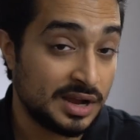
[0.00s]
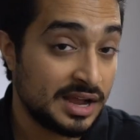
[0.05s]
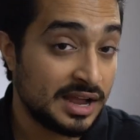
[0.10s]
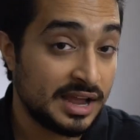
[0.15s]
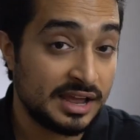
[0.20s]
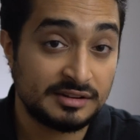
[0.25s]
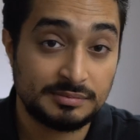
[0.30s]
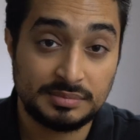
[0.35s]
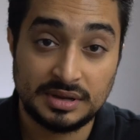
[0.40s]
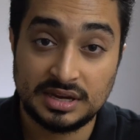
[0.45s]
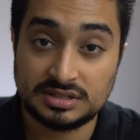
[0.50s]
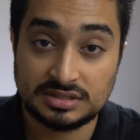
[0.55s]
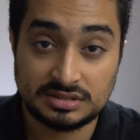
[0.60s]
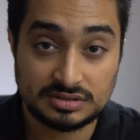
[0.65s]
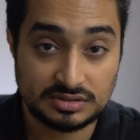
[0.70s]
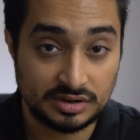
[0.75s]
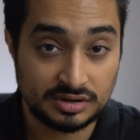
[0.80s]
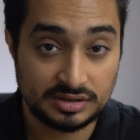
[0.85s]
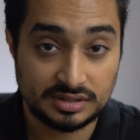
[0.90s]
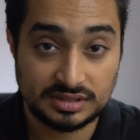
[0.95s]
What kind of
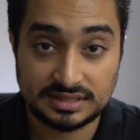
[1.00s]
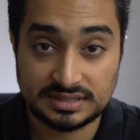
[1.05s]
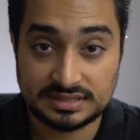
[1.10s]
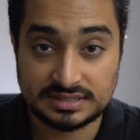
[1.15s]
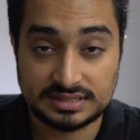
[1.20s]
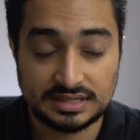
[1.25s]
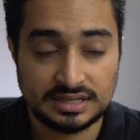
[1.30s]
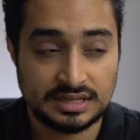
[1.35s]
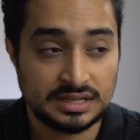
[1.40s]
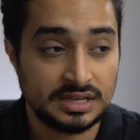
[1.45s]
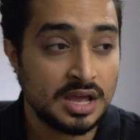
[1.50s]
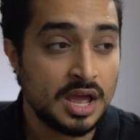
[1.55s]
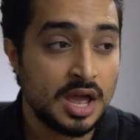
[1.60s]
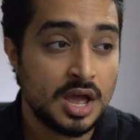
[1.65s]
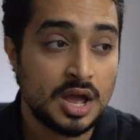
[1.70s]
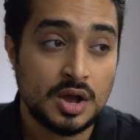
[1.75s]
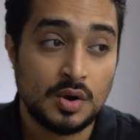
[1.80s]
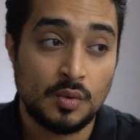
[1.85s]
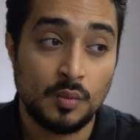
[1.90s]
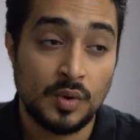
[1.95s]
patients are you going to see?
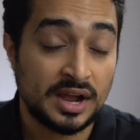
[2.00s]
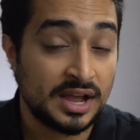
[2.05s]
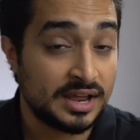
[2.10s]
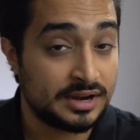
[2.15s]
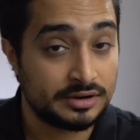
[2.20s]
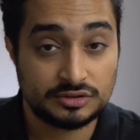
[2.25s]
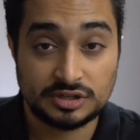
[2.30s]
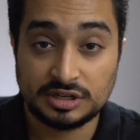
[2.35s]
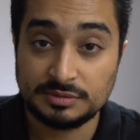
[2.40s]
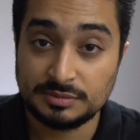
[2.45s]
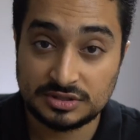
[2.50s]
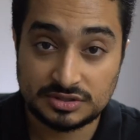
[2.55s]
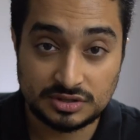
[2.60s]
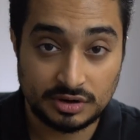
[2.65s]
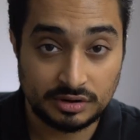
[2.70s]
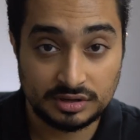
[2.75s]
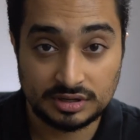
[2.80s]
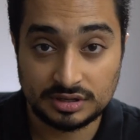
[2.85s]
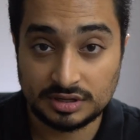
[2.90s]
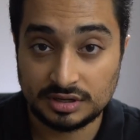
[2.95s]
What kind of treatments
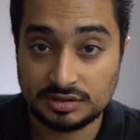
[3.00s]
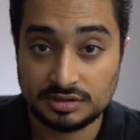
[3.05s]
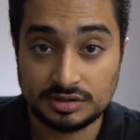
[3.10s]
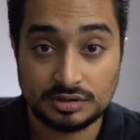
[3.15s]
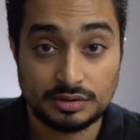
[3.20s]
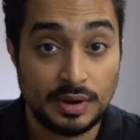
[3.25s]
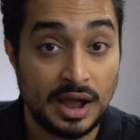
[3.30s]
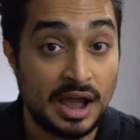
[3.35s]
are you going to do?